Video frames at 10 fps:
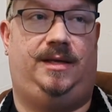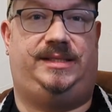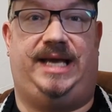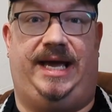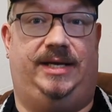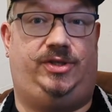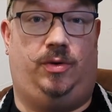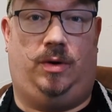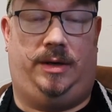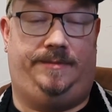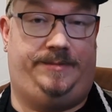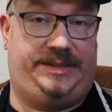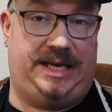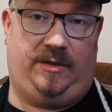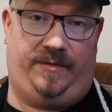say it's your
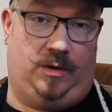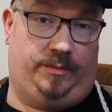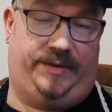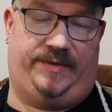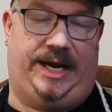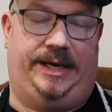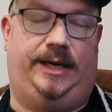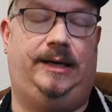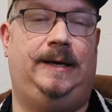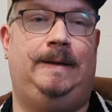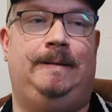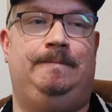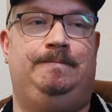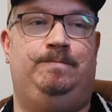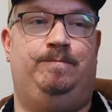cell phone provider,
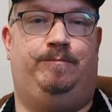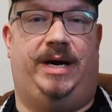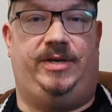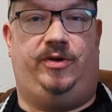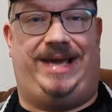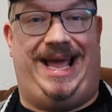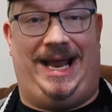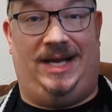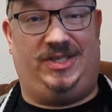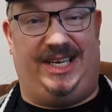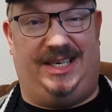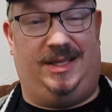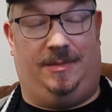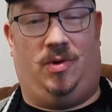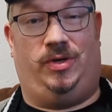but you can't actually get
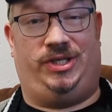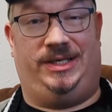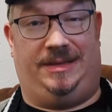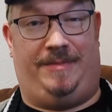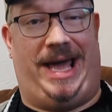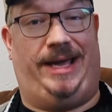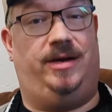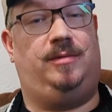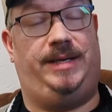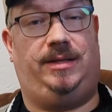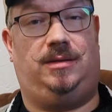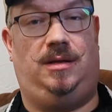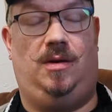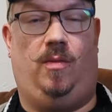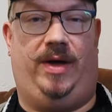to the portion to pay your bill,
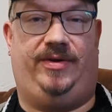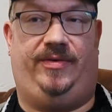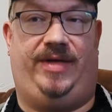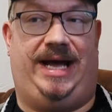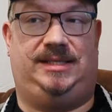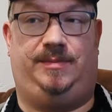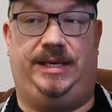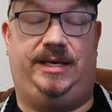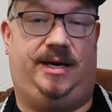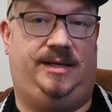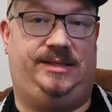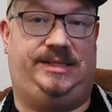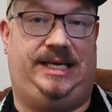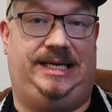whether that's because